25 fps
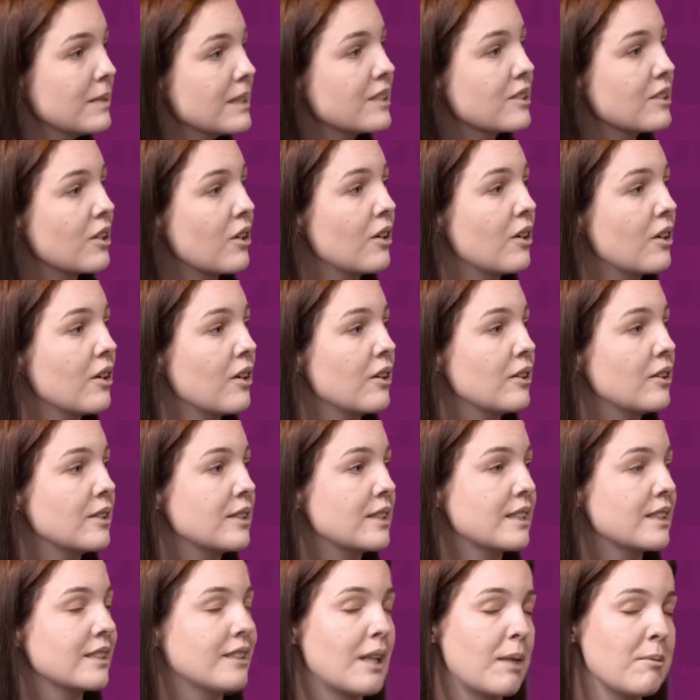so
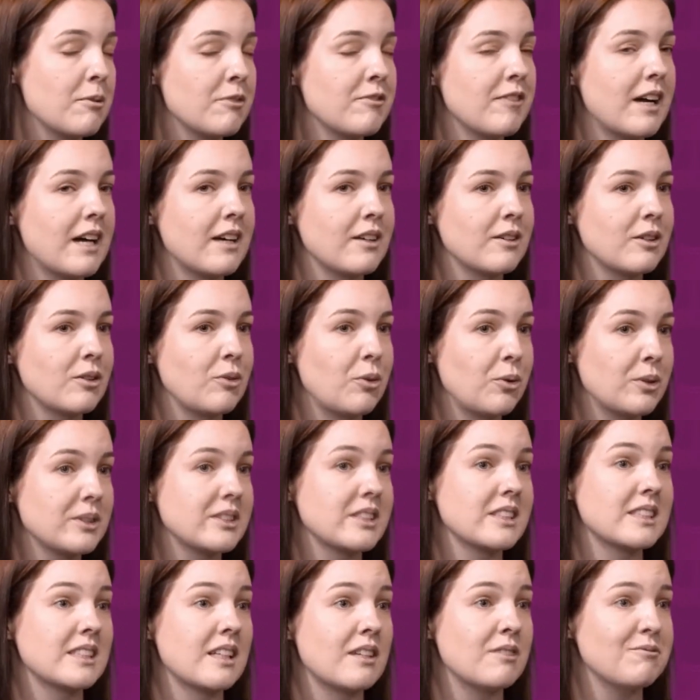some of our
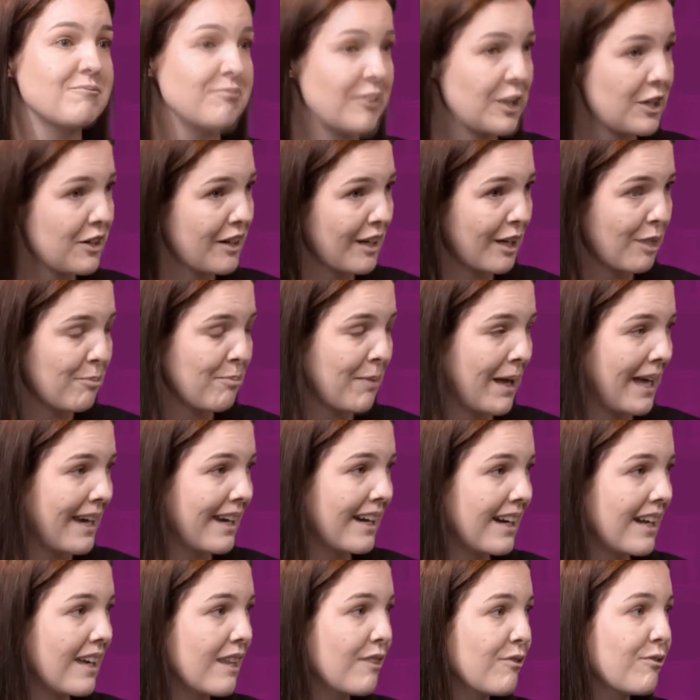courses are very
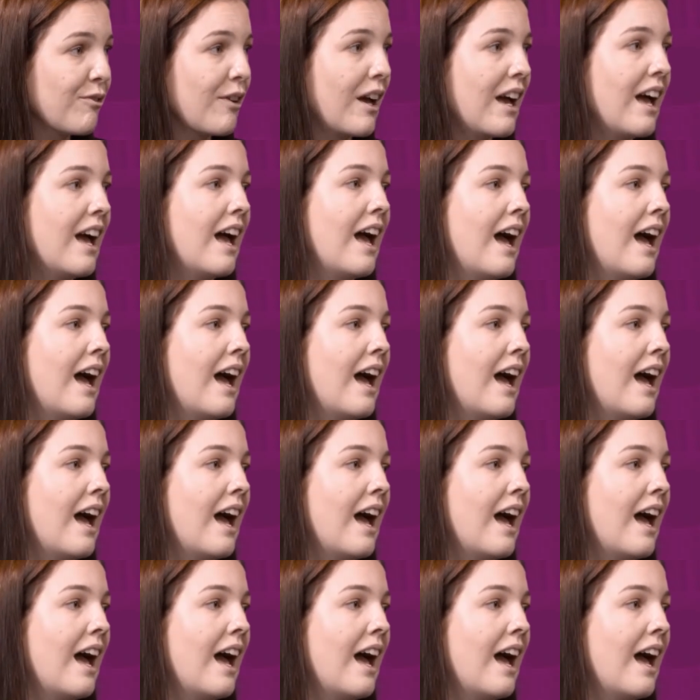competitive